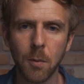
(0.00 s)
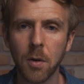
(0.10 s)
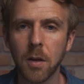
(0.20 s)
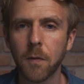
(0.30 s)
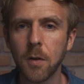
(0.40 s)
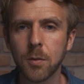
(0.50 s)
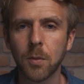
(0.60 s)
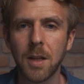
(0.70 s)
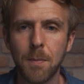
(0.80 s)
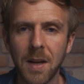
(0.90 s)
And one of the first
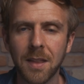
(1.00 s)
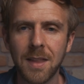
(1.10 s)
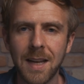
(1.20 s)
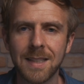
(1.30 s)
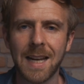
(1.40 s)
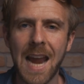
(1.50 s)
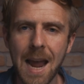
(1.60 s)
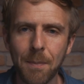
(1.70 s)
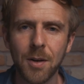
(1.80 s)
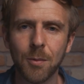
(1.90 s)
really big things that
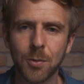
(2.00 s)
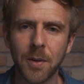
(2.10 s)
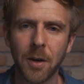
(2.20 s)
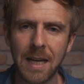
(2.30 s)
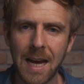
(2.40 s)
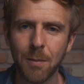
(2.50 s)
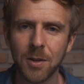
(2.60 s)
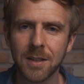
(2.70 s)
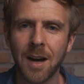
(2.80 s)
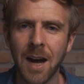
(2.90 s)
happened was when our
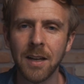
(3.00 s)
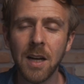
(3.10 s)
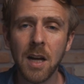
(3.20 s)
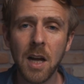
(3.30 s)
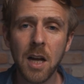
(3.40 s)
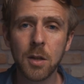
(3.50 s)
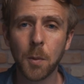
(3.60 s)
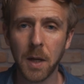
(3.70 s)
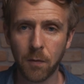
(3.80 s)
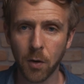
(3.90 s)
cameras got
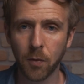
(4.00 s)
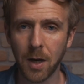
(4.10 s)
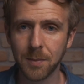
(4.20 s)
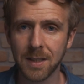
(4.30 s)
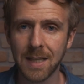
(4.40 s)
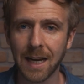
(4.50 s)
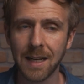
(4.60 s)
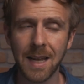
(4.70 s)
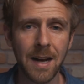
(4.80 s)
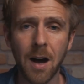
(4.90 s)
24 frames a
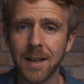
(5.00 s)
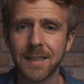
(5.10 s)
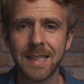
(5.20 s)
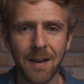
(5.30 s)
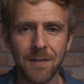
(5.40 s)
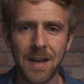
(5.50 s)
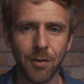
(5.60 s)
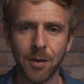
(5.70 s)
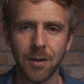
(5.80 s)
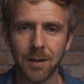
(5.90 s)
second, and honestly, I've
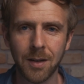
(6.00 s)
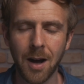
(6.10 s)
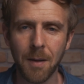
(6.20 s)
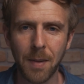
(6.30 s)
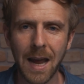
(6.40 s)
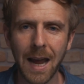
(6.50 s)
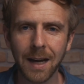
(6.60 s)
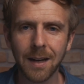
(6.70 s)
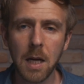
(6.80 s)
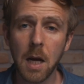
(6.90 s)
never gone
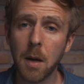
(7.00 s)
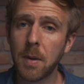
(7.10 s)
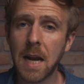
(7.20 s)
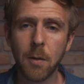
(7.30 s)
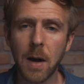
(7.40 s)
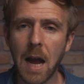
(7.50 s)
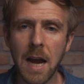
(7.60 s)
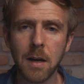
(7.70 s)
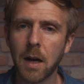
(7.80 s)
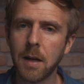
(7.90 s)
back. But anyway,
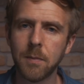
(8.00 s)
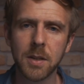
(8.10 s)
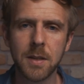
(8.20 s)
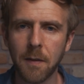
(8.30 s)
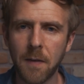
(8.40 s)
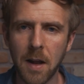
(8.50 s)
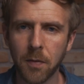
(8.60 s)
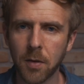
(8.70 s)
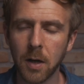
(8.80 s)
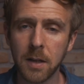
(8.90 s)
I'm just not a fan of
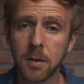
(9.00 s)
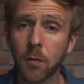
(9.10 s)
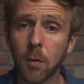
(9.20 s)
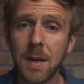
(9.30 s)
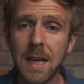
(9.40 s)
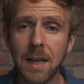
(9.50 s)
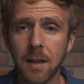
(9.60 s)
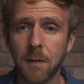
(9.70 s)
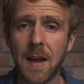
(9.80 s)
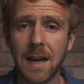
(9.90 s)
30. So for me,
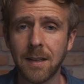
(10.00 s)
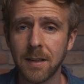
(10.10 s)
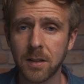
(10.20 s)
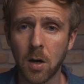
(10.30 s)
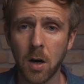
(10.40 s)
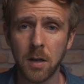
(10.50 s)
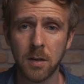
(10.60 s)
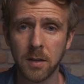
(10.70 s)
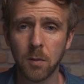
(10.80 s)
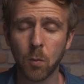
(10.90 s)
the fact that this card
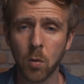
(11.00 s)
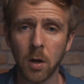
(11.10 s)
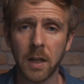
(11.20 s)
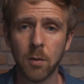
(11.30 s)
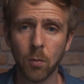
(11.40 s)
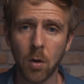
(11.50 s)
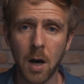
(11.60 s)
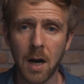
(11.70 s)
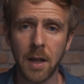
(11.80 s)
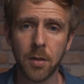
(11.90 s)
doesn't work in
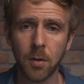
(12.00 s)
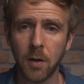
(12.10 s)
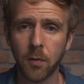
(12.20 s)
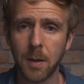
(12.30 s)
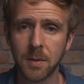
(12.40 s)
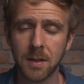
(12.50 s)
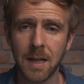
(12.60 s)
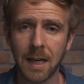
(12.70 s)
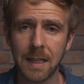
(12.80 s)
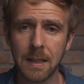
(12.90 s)
RAW at 30 frames a
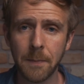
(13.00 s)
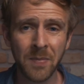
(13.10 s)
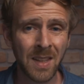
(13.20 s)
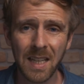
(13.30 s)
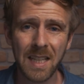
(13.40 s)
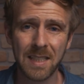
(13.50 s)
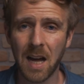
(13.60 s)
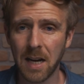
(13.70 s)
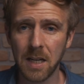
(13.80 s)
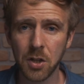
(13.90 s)
second is
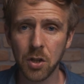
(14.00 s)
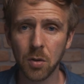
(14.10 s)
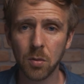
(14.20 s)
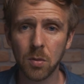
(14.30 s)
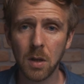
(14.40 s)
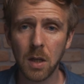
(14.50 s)
not an issue.